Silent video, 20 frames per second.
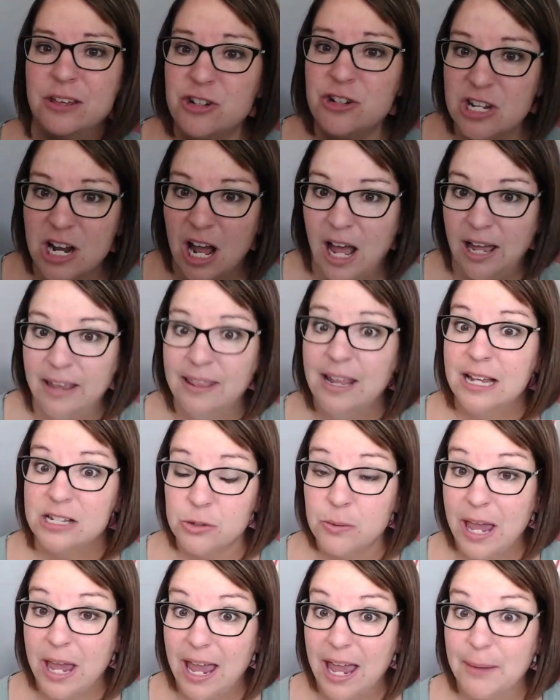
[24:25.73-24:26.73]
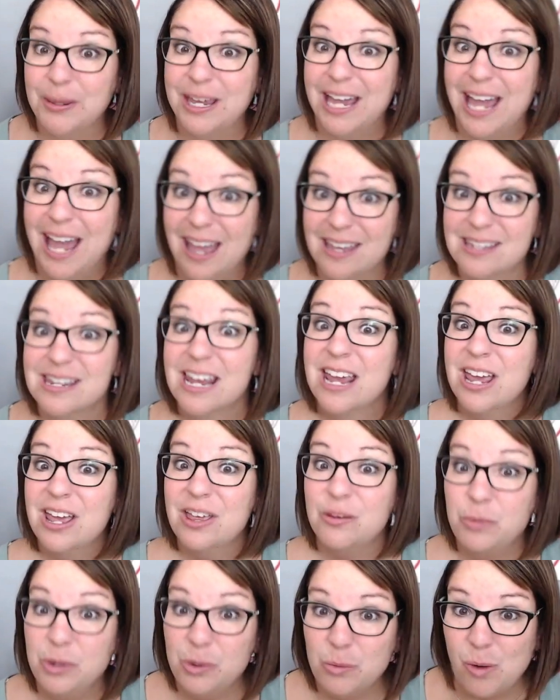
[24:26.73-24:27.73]
There's not, and that's okay because
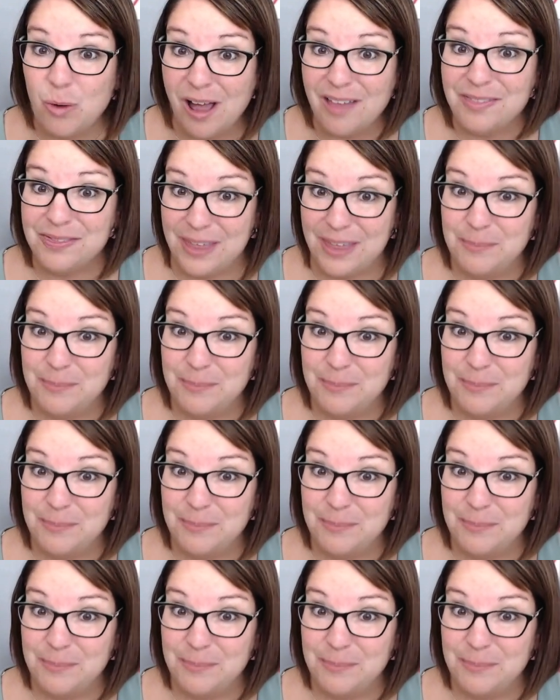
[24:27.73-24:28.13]
we want